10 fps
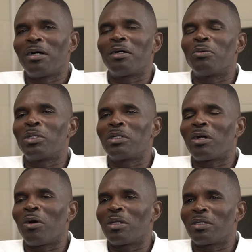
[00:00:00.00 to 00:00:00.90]
what do they
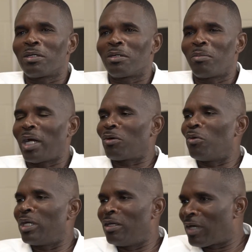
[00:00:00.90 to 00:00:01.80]
call it,
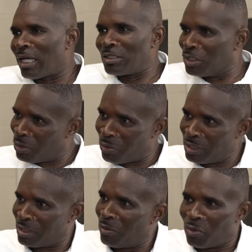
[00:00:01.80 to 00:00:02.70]
microwave kind of
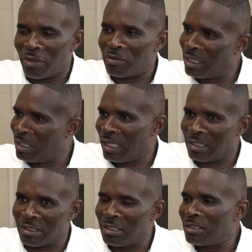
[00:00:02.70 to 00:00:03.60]
generation. They want everything
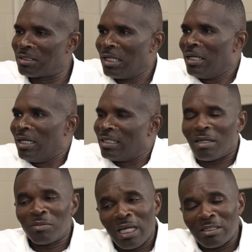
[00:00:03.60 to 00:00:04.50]
like this. Yeah. And
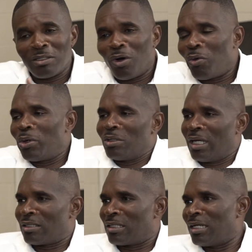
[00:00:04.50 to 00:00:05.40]
sometimes it don't work
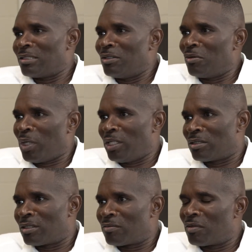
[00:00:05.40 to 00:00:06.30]
like that. You know,
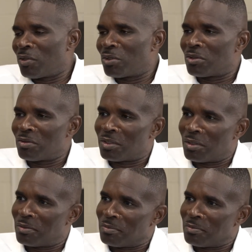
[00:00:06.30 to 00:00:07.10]
patience of the virtue. So,